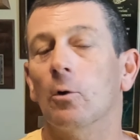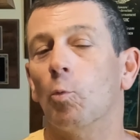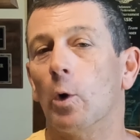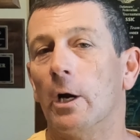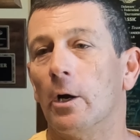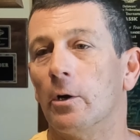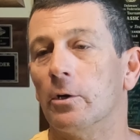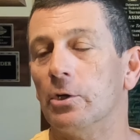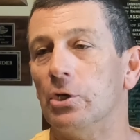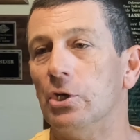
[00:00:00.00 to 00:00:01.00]
where
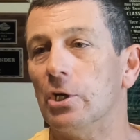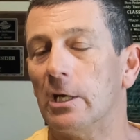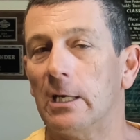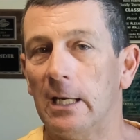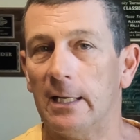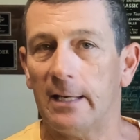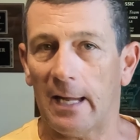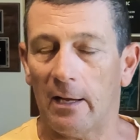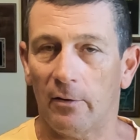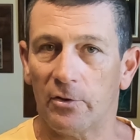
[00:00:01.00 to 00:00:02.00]
you can get it
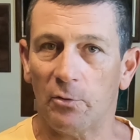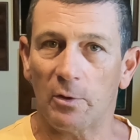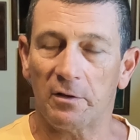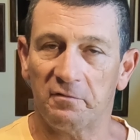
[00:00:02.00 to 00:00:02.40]
down to where